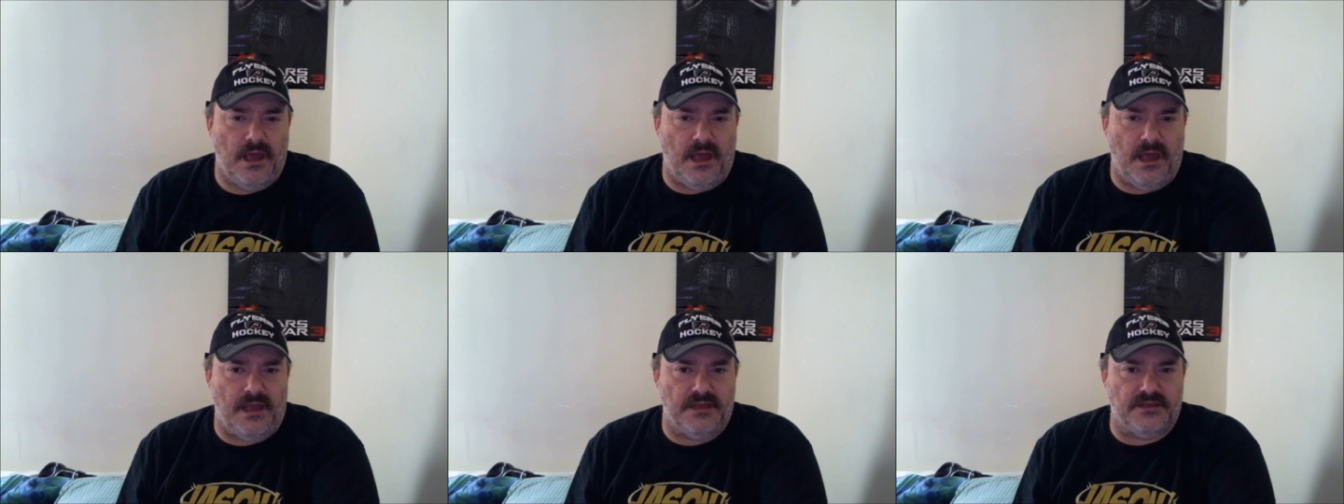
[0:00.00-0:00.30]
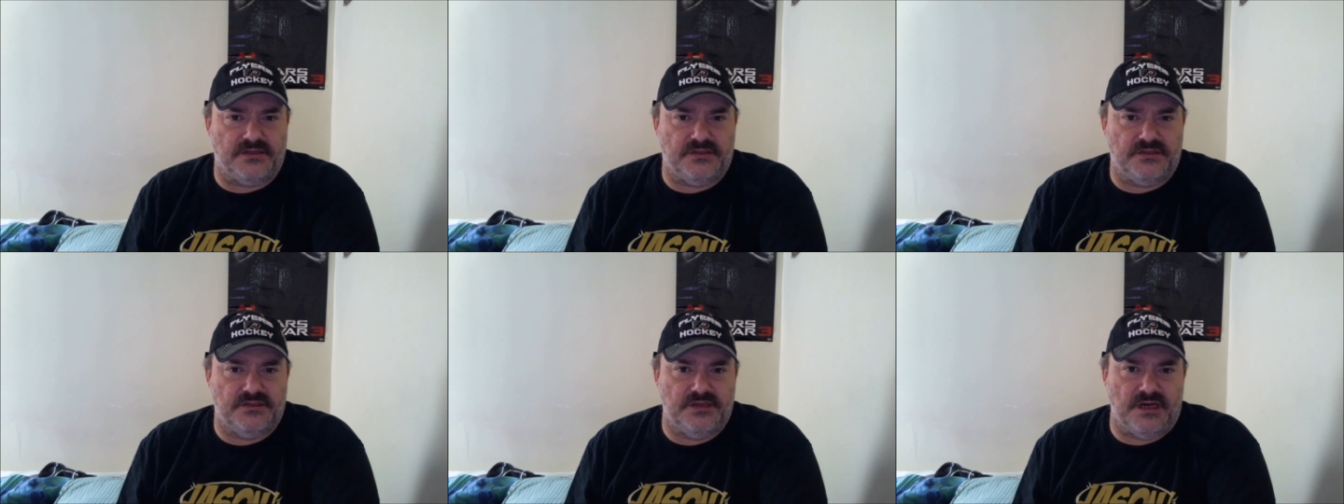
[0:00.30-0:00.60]

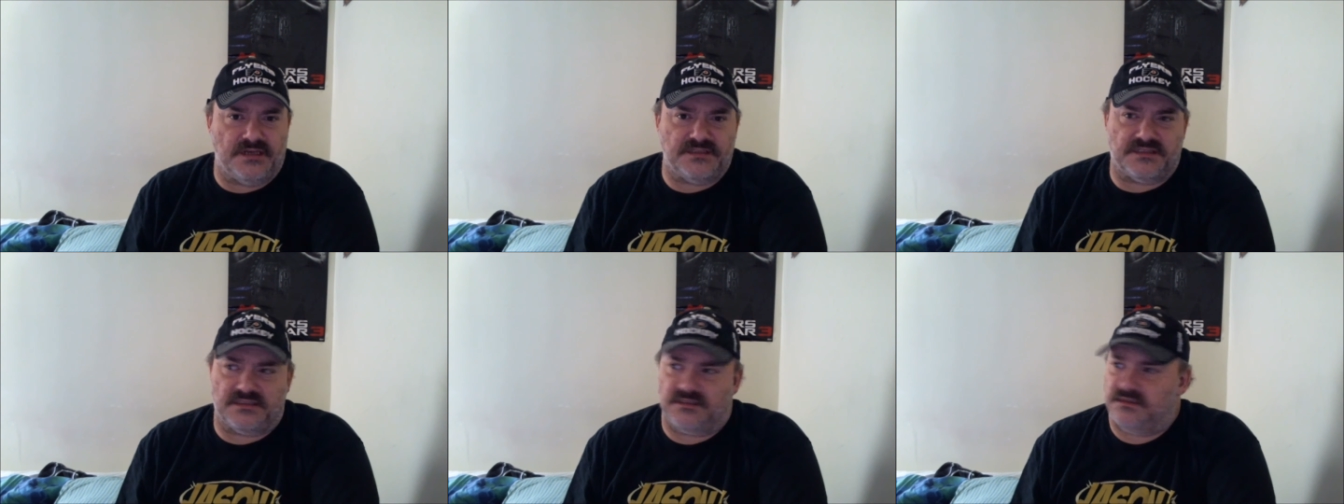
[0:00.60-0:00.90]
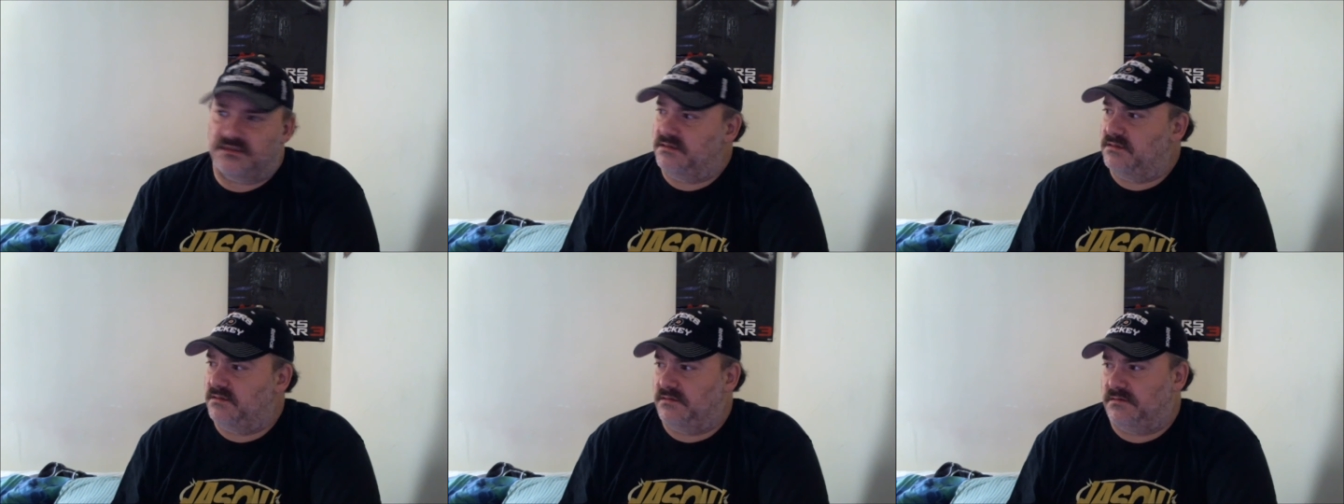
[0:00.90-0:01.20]
It's
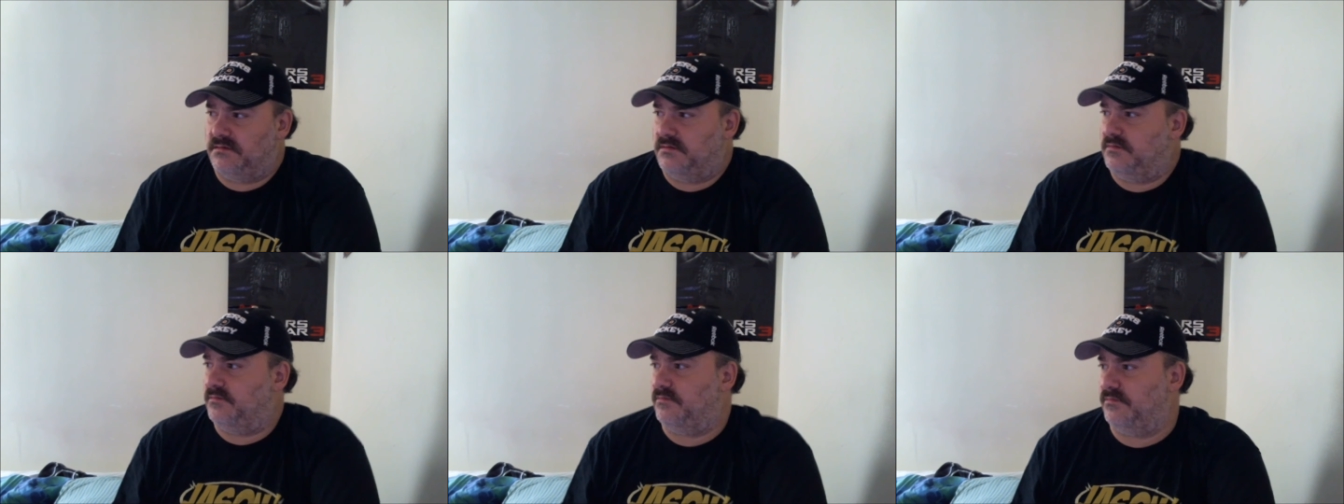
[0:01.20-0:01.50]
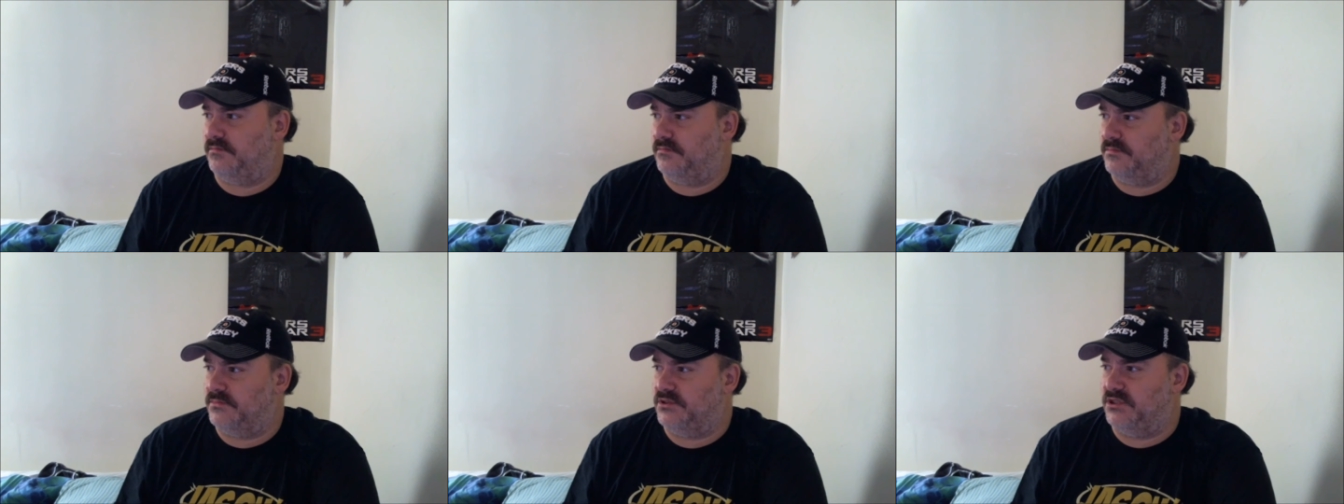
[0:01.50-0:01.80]
just
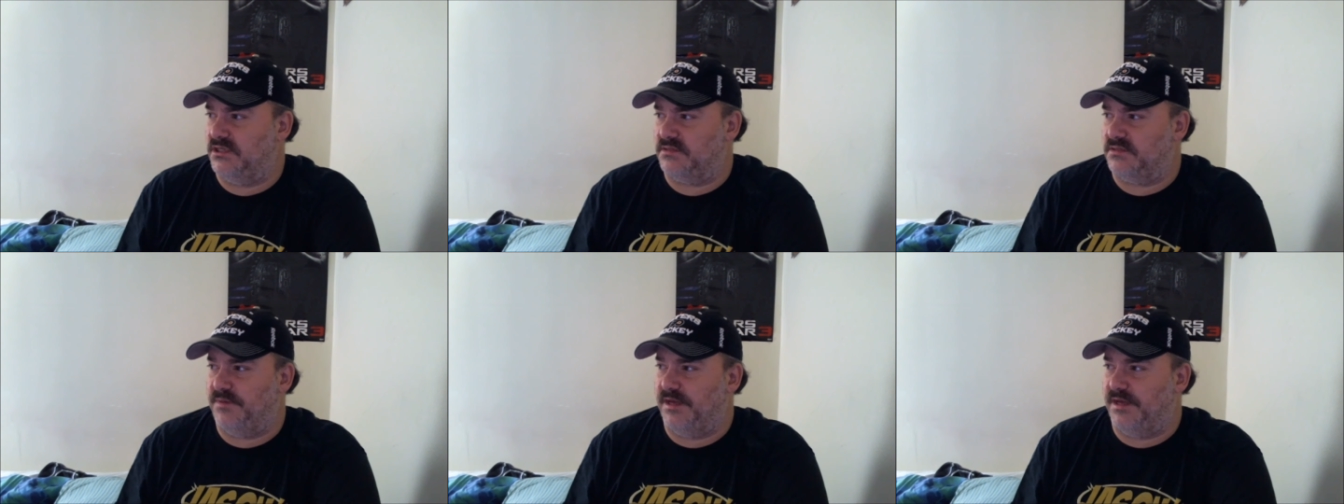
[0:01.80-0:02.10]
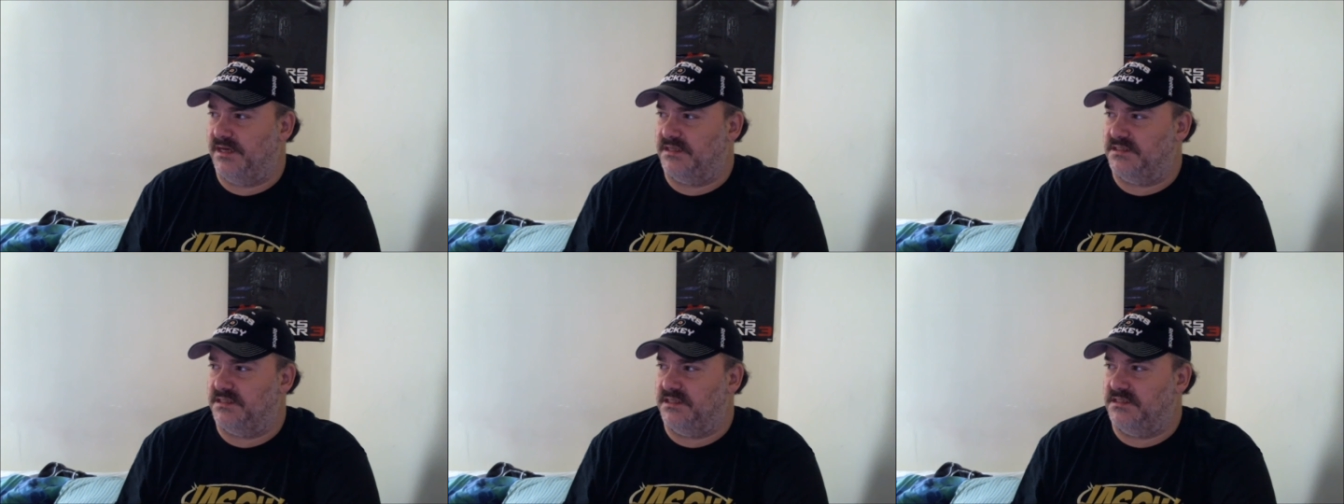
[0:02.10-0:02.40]
just
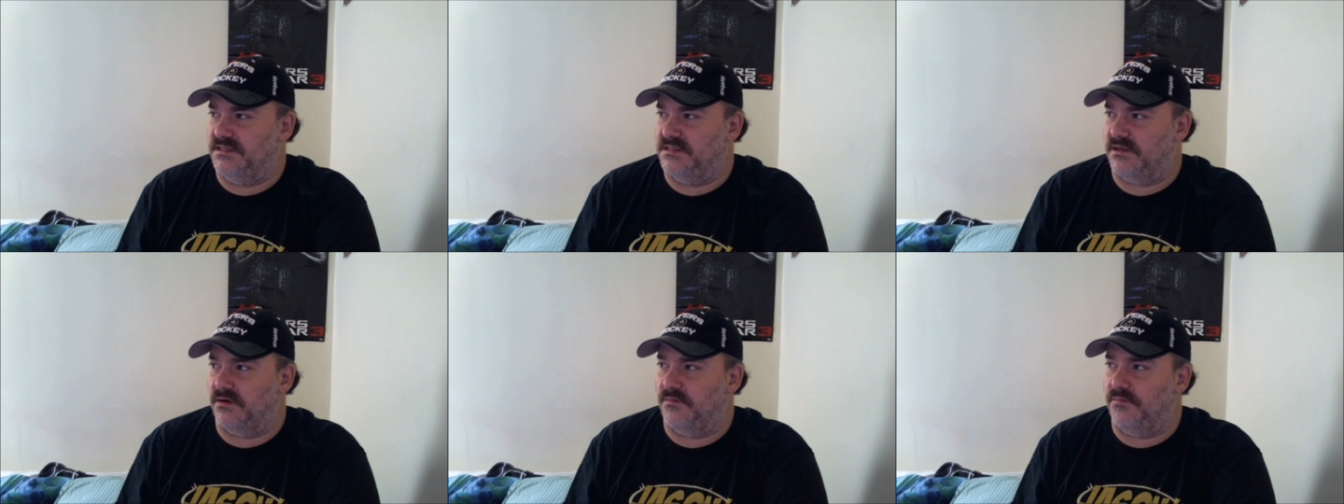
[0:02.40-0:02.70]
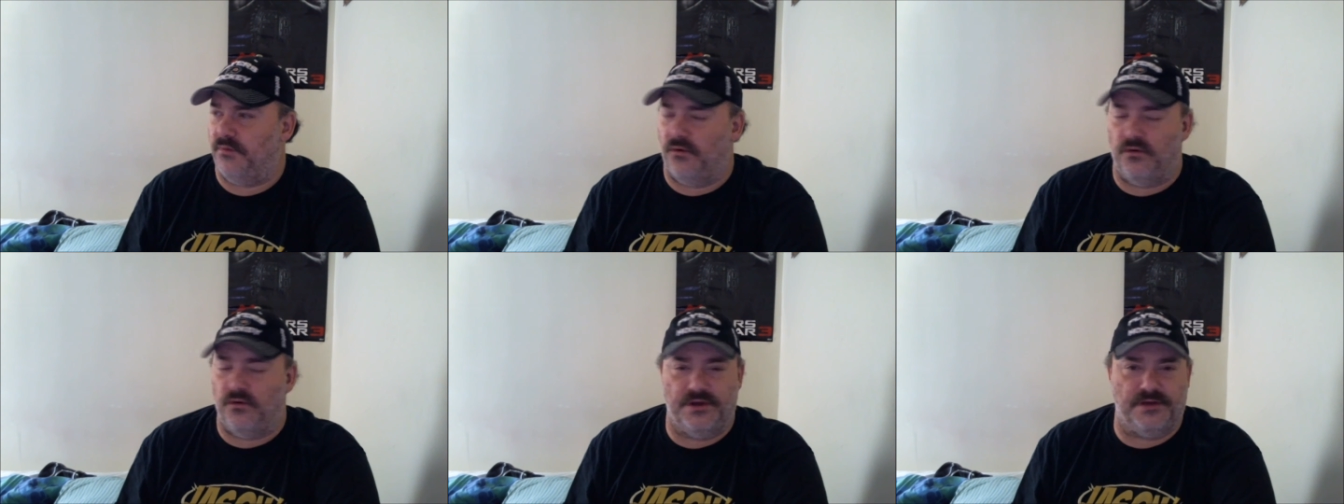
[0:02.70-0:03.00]
because he's their
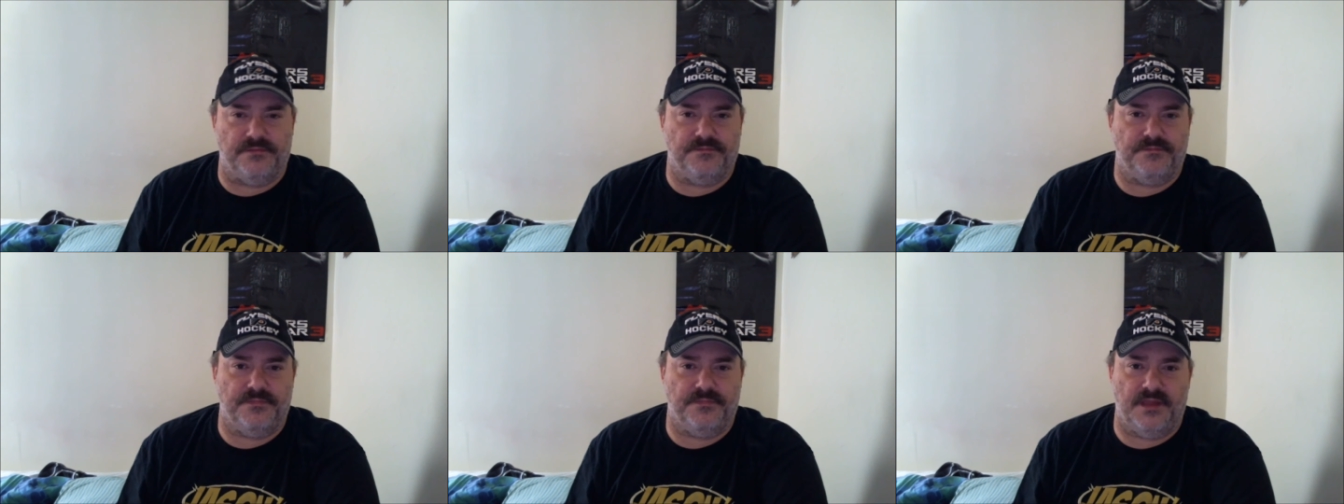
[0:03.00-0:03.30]
boy,